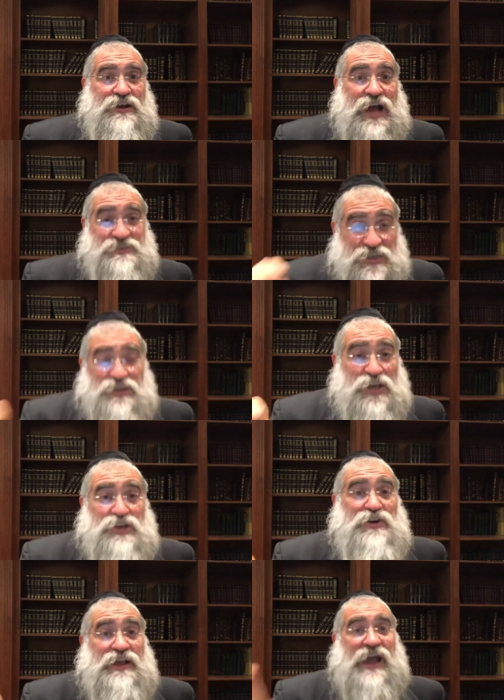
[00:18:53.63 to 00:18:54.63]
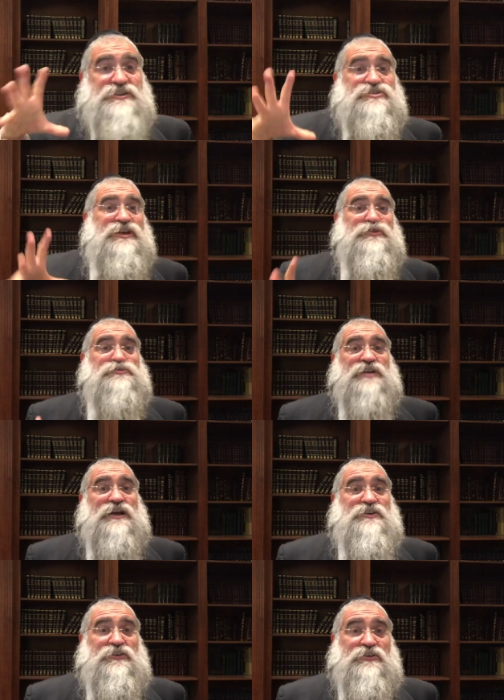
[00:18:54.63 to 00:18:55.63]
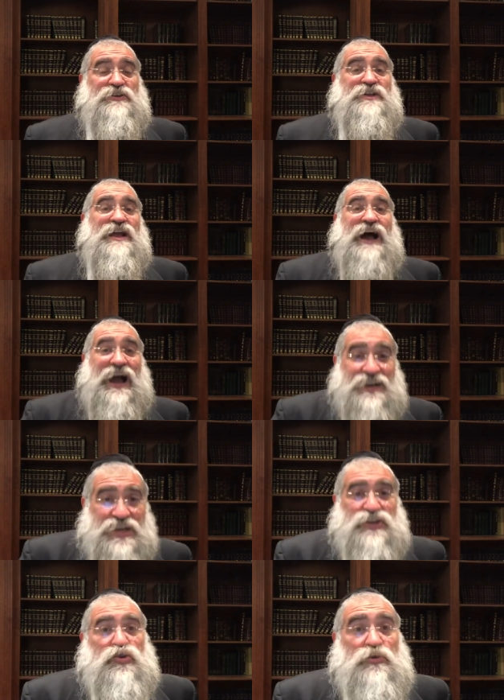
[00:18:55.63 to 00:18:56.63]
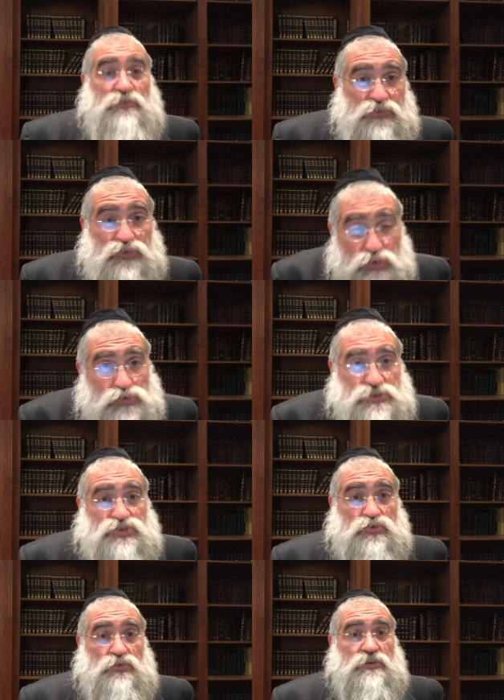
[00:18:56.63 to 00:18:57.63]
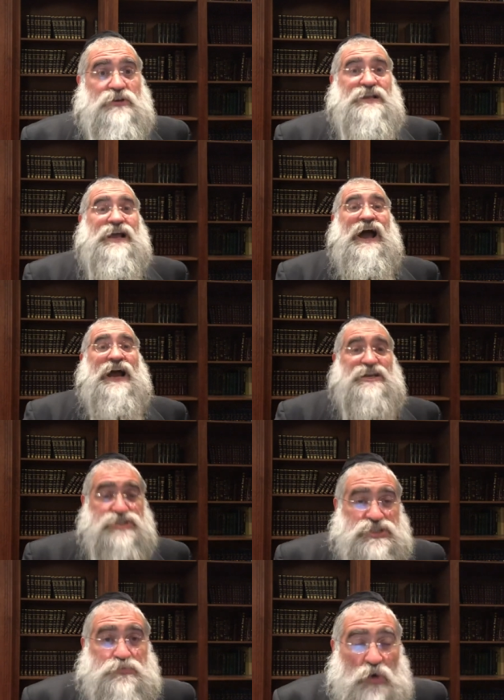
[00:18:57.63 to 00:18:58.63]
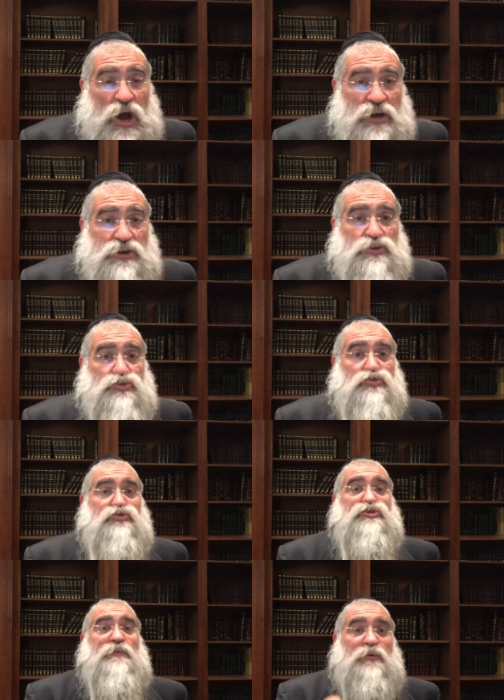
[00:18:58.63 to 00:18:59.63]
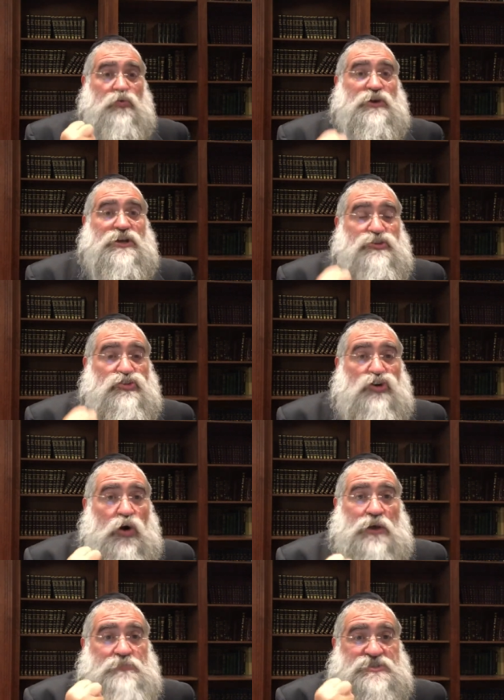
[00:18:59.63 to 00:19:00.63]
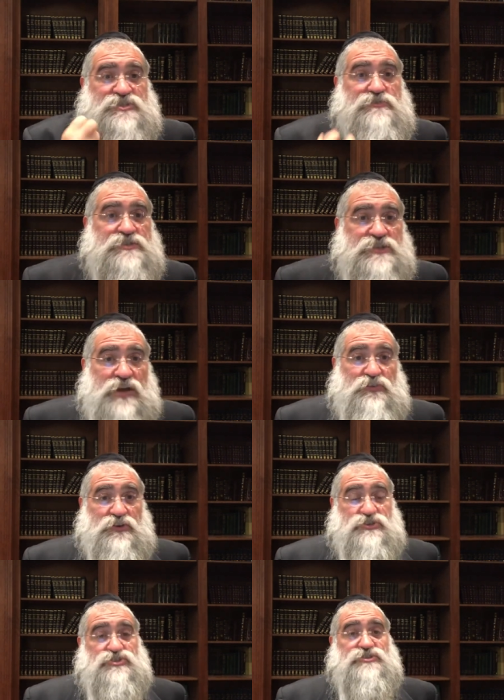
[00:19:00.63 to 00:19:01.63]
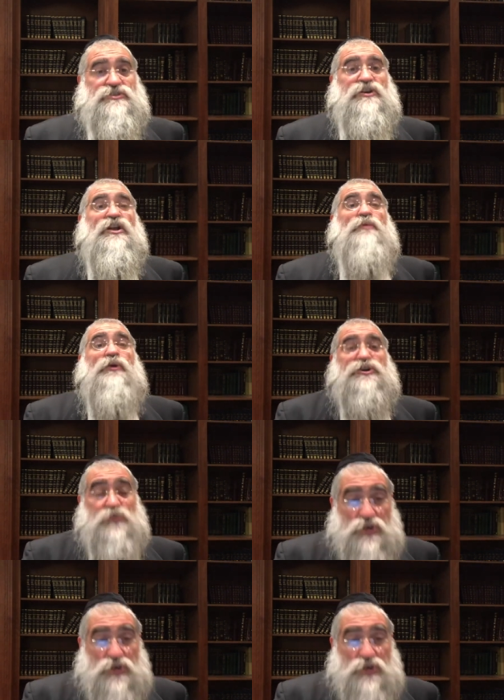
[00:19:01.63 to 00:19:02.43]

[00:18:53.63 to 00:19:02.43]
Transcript: as a leader, I can't just let you stay there. I need to infuse you and inspire you to be willing to go on Mesiris Nefesh. Because when